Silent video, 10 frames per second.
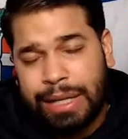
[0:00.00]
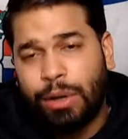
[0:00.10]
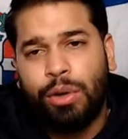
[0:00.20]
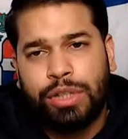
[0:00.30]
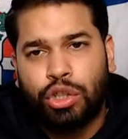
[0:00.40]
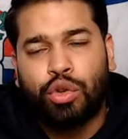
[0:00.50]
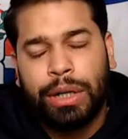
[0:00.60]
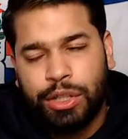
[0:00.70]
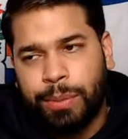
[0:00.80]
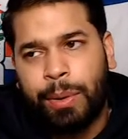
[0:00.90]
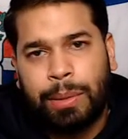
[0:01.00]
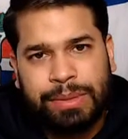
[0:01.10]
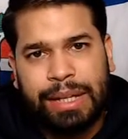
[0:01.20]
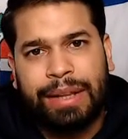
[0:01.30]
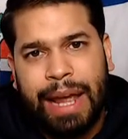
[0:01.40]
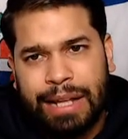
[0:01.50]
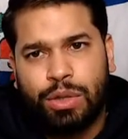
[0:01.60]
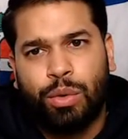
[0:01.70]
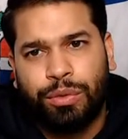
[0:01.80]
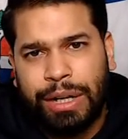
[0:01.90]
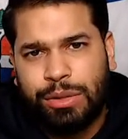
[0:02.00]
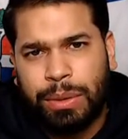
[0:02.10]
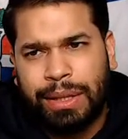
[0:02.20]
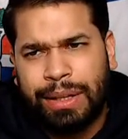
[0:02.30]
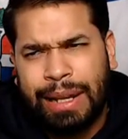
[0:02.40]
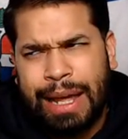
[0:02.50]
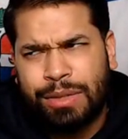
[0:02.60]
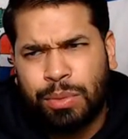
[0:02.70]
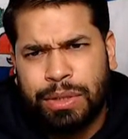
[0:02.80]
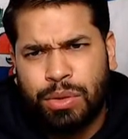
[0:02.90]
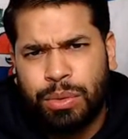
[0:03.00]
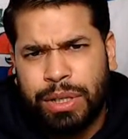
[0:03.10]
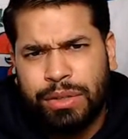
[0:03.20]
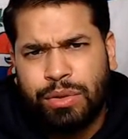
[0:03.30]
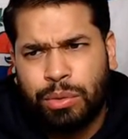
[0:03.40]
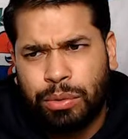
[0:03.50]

I know it's a trilogy, but I'm saying they had two fights within the last 3 years.